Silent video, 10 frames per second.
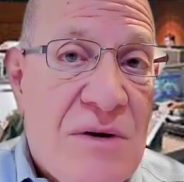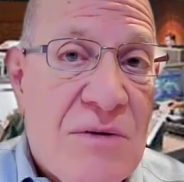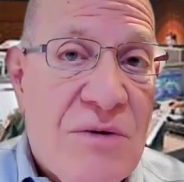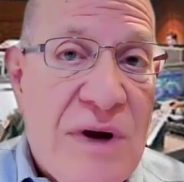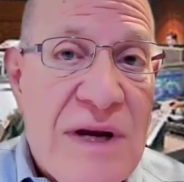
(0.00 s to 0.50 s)

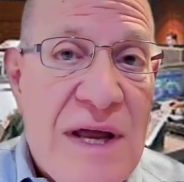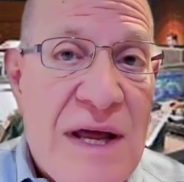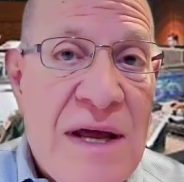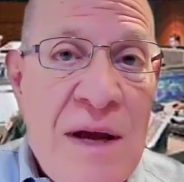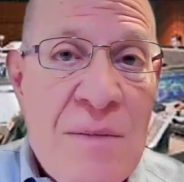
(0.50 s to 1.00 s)
create
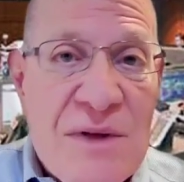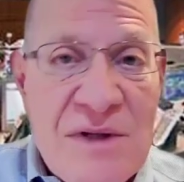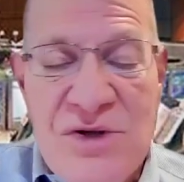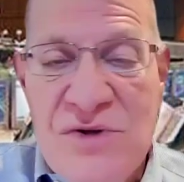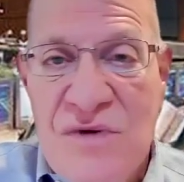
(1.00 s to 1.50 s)
a
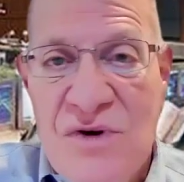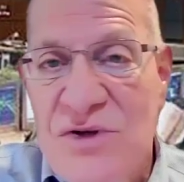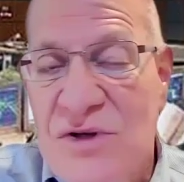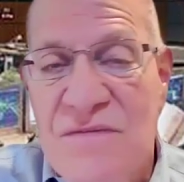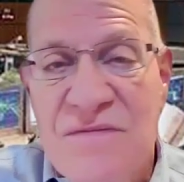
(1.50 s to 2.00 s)
malicious
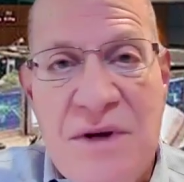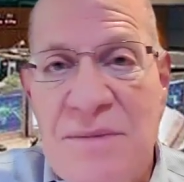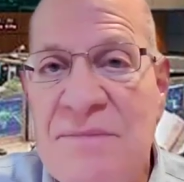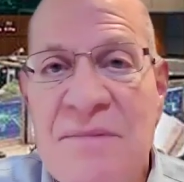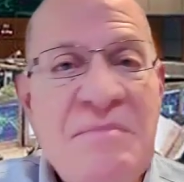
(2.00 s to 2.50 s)
version of
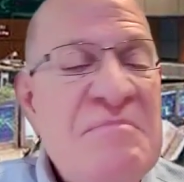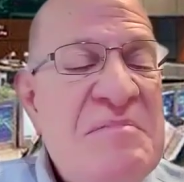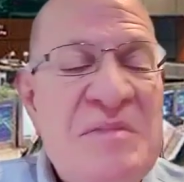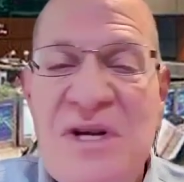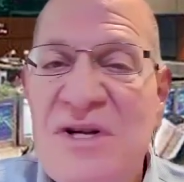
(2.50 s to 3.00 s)
some
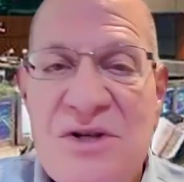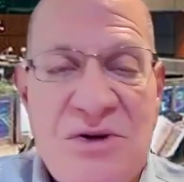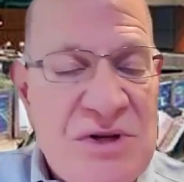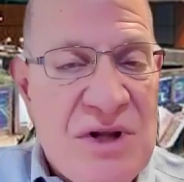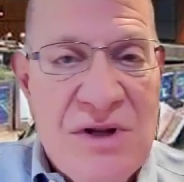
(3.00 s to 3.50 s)
disk
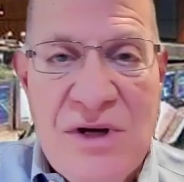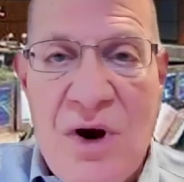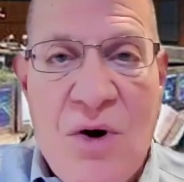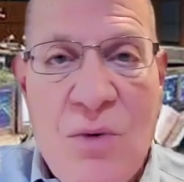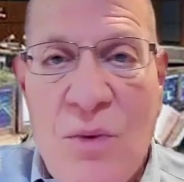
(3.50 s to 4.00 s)
utility
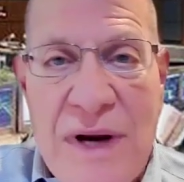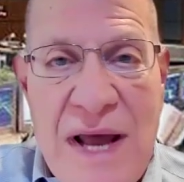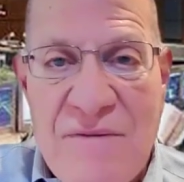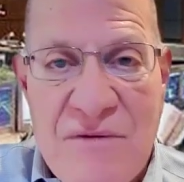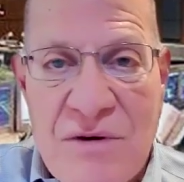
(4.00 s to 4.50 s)
or
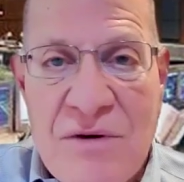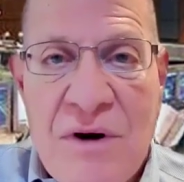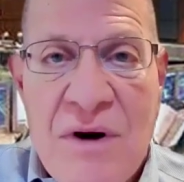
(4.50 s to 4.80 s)
whatever.